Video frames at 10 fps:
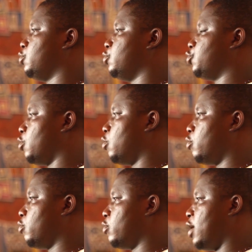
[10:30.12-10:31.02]

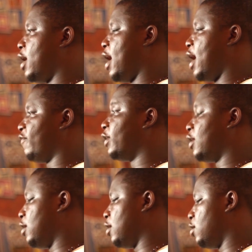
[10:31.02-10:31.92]
show
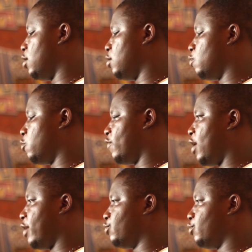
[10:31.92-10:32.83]
African in
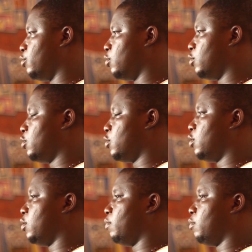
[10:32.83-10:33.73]
whatever I do,
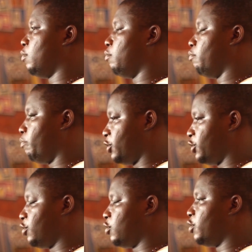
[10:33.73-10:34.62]

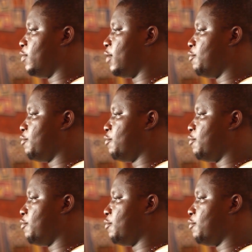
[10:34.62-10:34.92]
particularly my